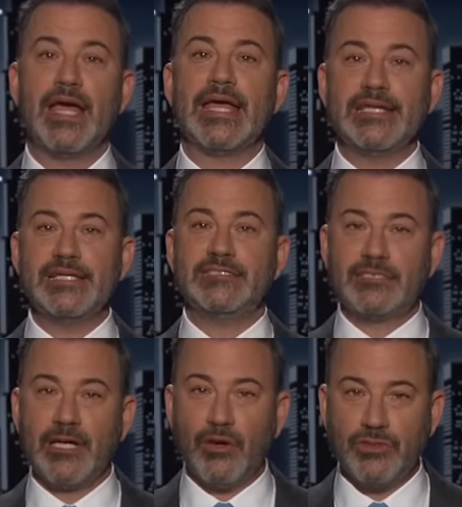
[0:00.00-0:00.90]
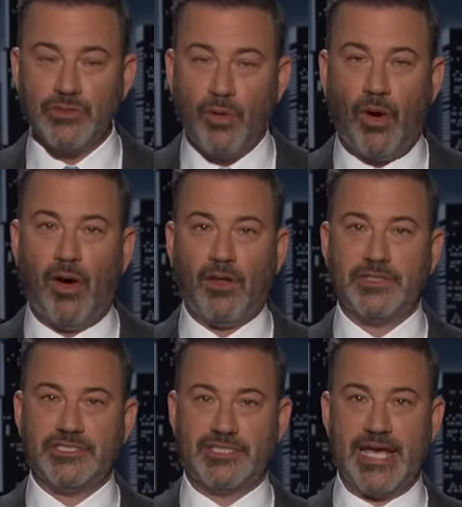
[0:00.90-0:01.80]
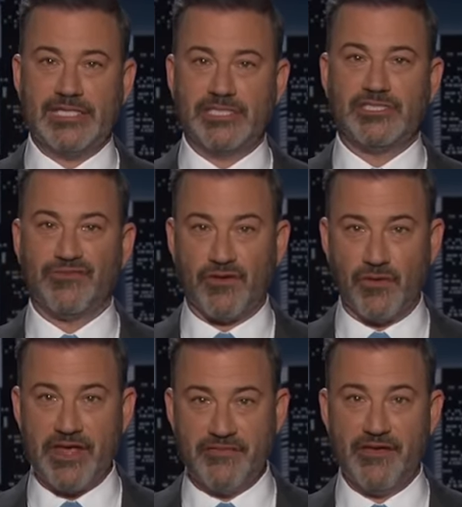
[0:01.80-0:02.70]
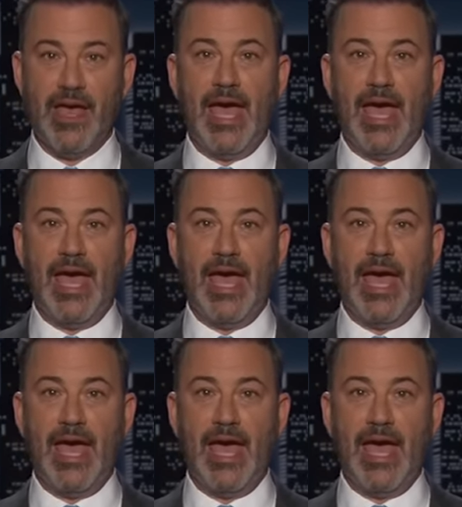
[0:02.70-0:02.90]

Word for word: He needs to go through all the stages of grief.